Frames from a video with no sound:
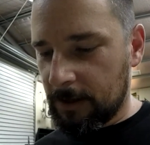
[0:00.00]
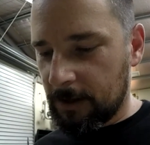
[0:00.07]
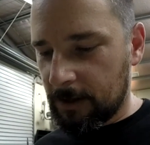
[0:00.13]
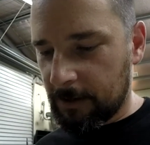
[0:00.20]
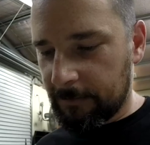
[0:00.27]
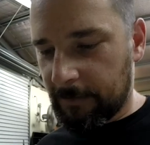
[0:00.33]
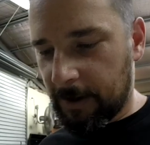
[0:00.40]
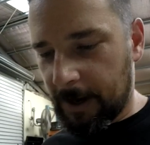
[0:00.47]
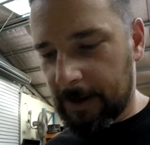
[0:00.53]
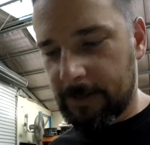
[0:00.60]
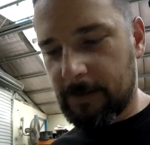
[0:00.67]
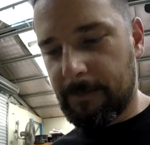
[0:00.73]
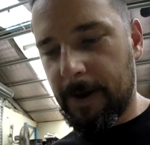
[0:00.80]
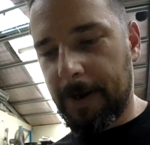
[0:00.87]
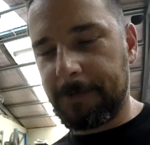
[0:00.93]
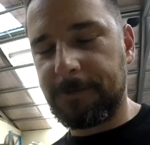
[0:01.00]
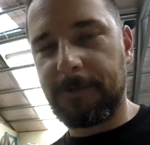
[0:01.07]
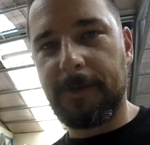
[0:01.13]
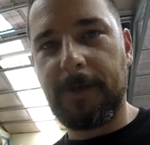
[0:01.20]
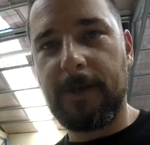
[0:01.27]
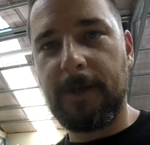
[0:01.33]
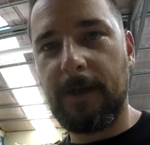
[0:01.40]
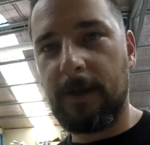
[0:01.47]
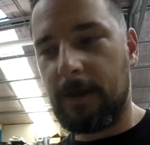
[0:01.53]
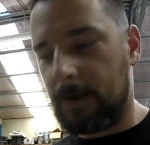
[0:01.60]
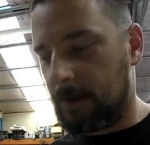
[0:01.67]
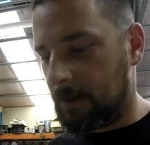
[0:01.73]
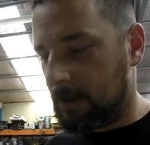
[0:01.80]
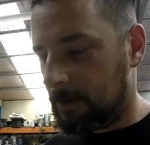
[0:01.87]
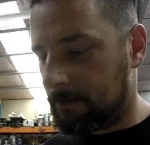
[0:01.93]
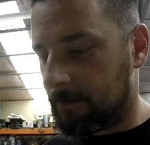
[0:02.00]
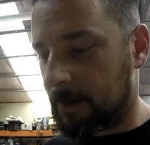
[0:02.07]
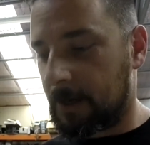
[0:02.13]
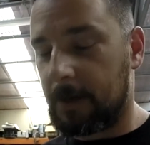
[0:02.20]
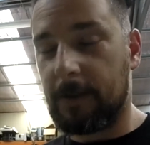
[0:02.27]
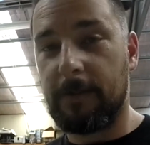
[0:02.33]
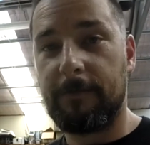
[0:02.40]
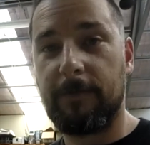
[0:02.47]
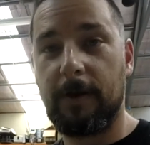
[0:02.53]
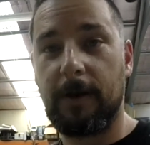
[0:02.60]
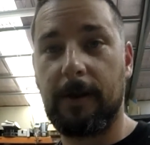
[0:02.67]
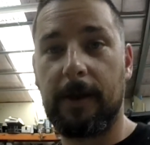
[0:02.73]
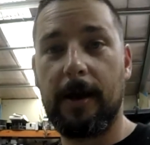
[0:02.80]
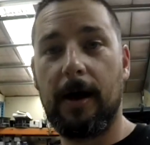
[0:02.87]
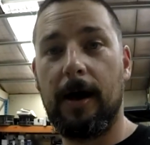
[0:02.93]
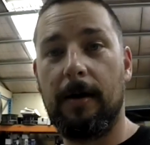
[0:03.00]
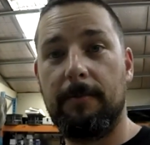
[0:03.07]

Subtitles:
if I had the battery mounted at the front of the car,